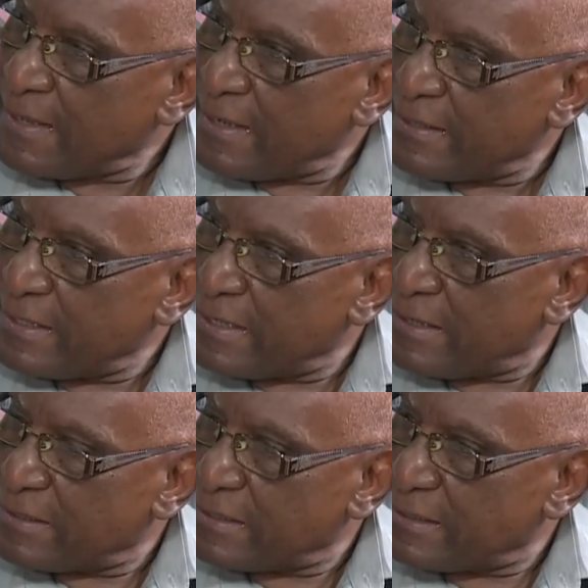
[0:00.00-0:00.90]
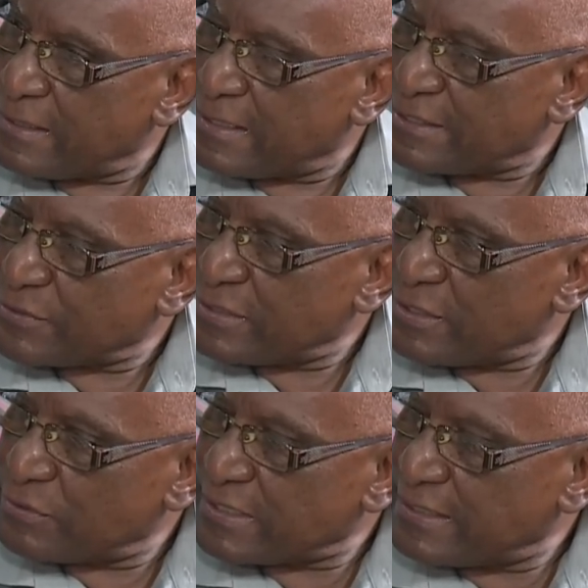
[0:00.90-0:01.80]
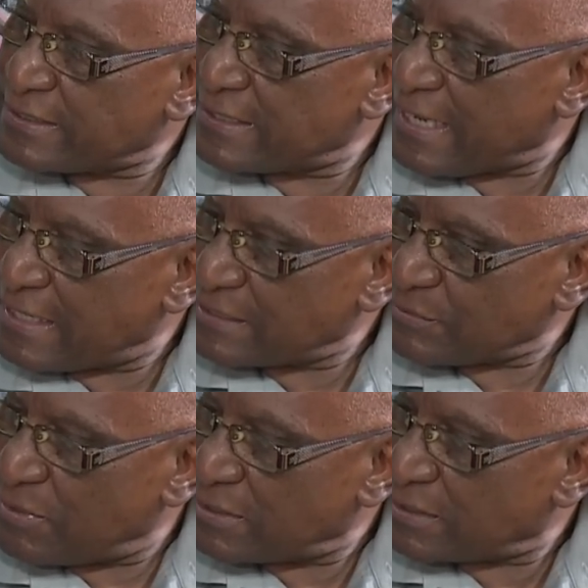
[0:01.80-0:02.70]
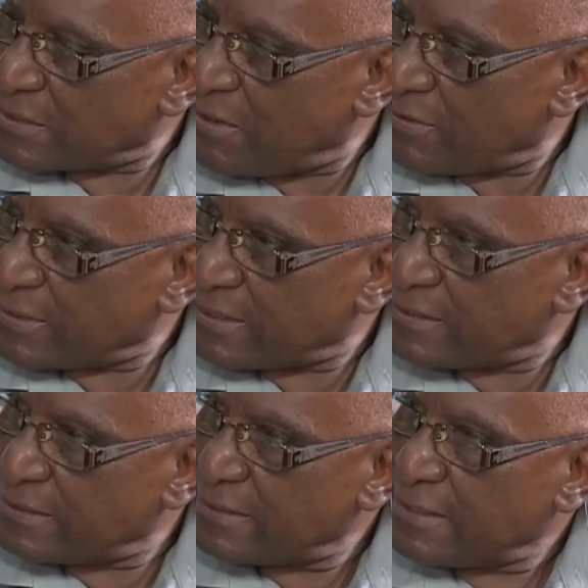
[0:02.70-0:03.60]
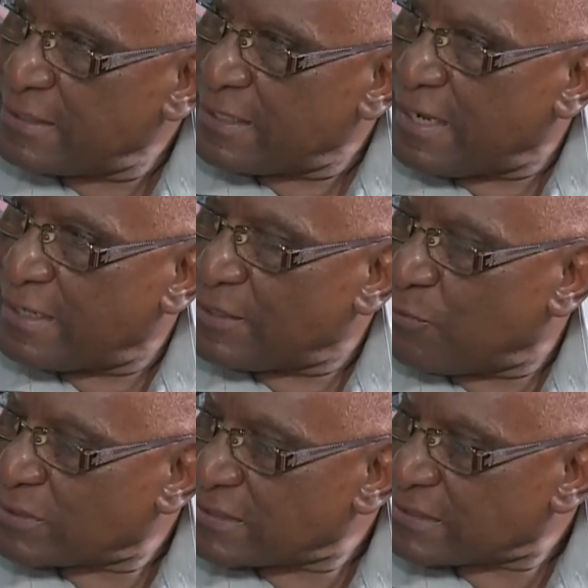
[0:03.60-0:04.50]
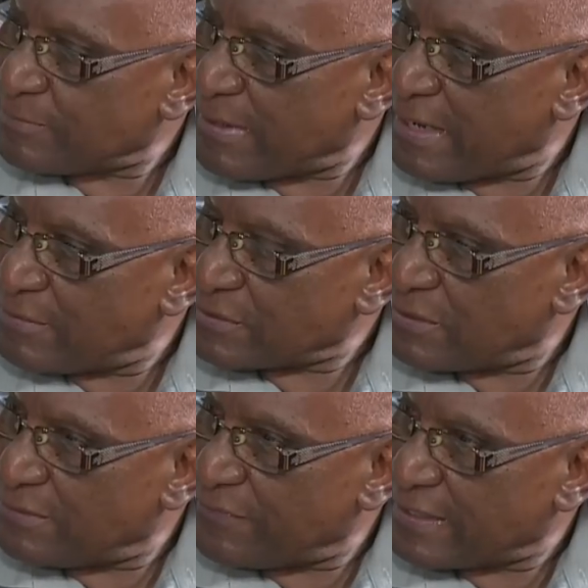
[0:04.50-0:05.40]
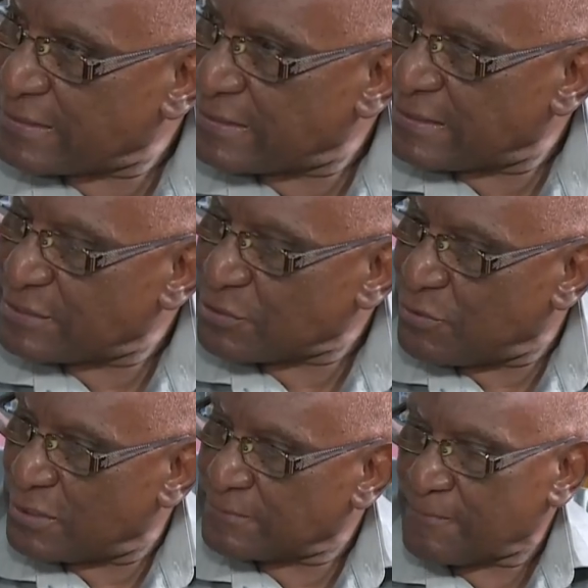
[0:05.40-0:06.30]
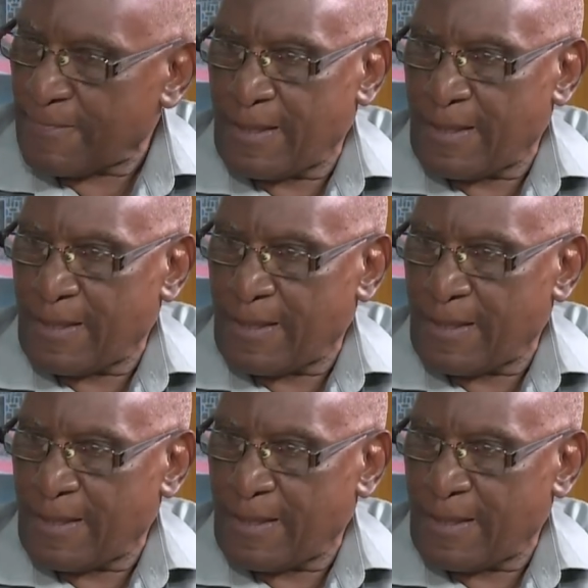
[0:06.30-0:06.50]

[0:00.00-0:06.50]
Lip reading: The utility lines were undergrounded. The water supply was unaffected, and so on.